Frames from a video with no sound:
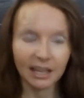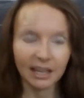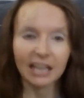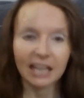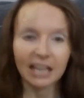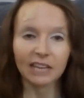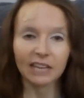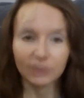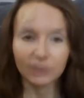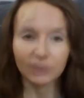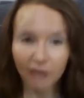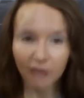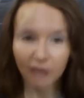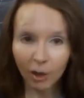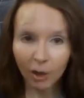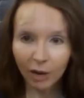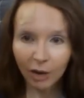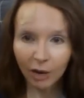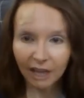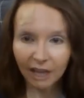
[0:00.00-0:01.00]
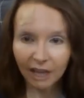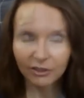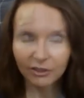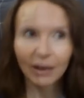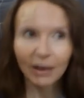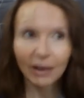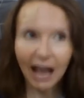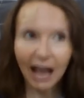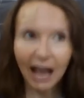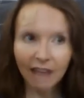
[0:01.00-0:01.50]
if you
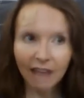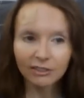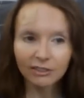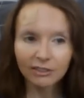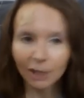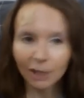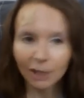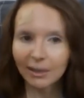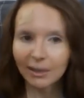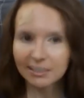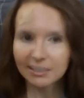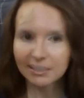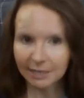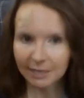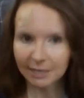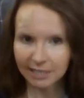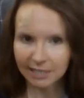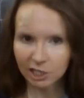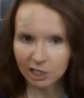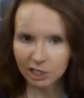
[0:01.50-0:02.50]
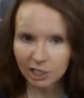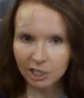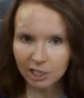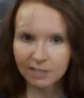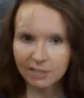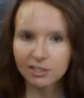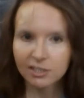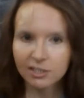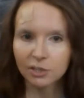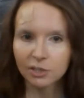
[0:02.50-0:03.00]
have low
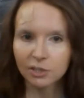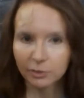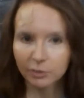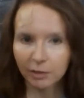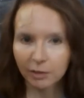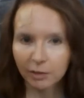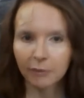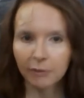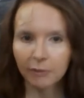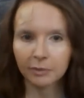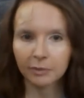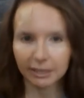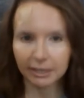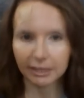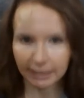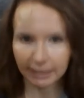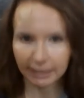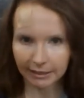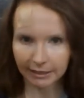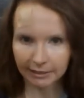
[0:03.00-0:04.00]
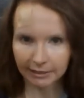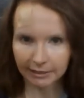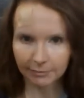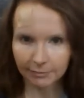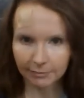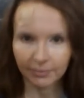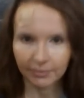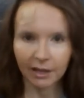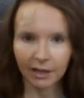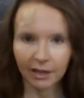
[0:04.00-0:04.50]
expectations, you would probably like it.
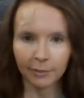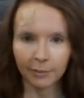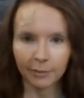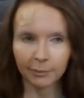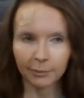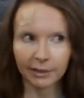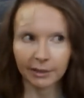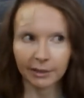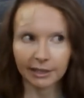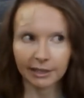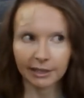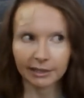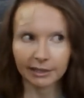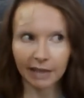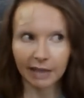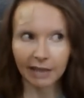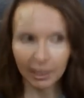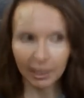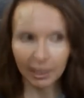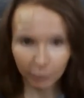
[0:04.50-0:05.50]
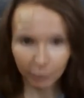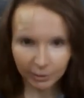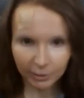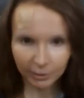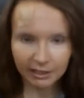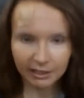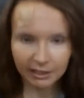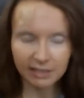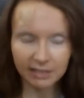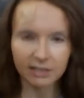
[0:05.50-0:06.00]
But I
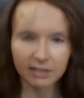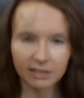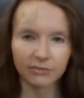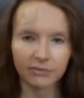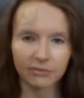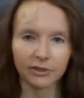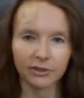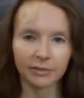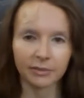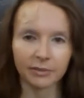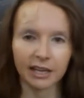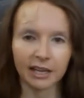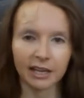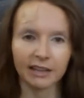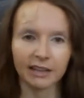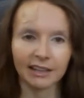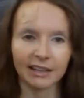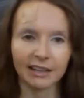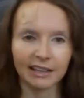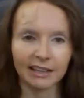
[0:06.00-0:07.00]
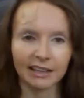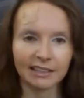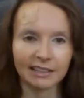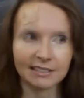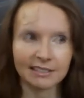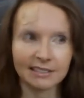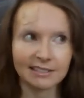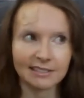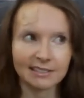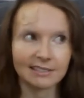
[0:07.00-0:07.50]
would need to confirm that,
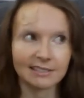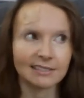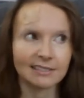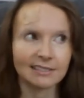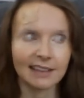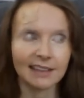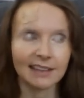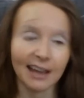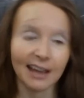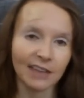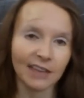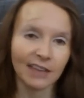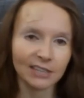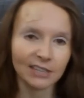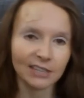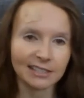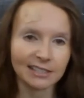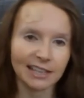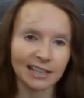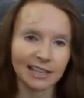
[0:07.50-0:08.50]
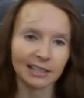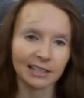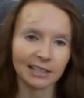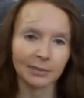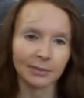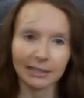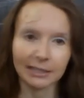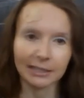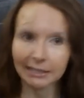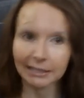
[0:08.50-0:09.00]
and I haven't exactly
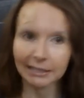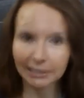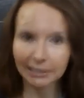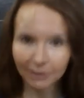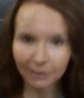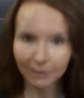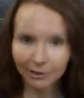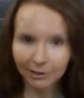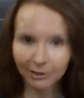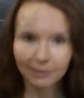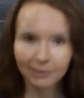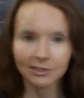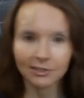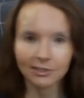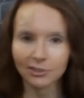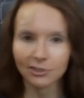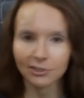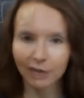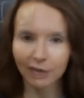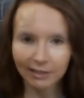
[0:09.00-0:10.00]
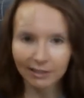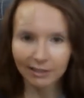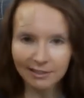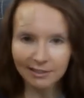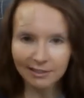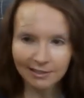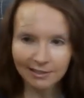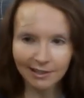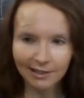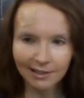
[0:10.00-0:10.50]
been eager to try
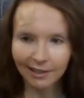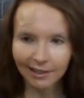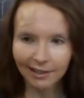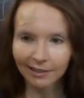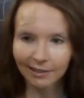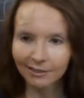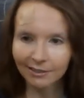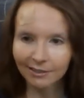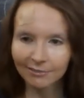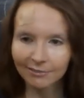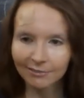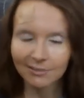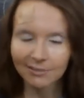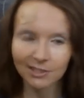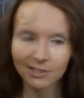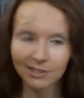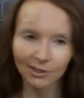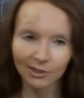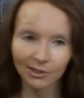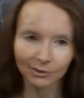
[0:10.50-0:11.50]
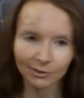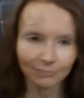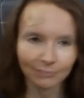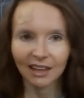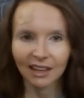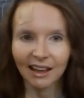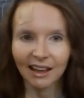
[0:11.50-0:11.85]
this again, so